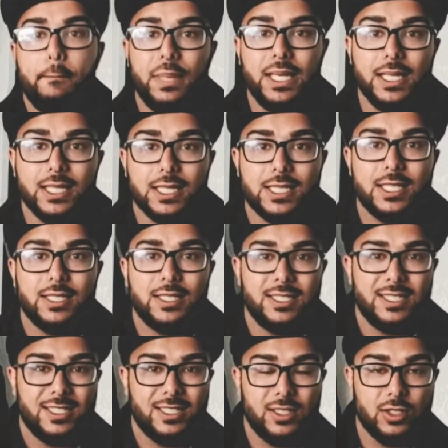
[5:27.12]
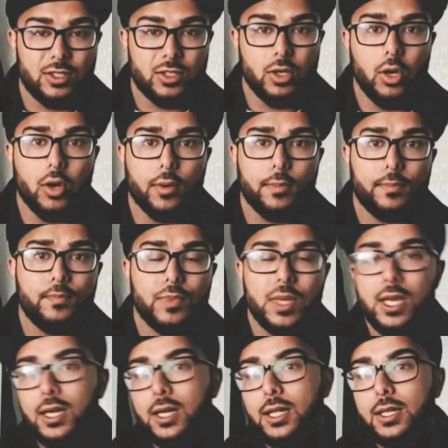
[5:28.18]
Peace. So,
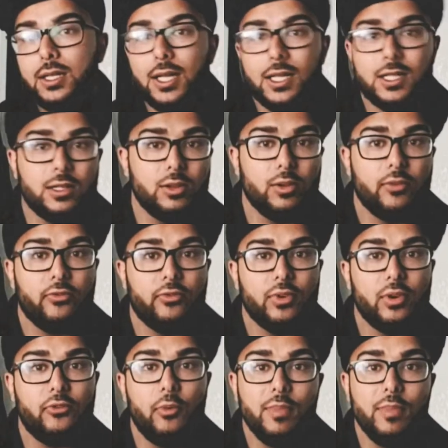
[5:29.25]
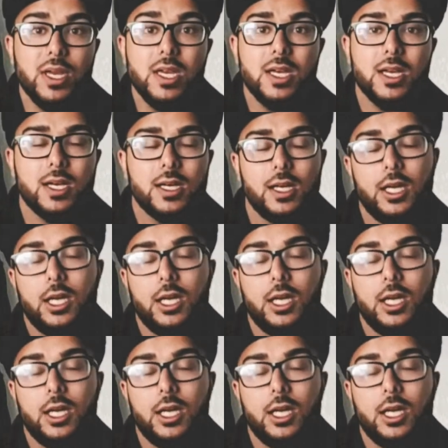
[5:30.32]
that's enough for me.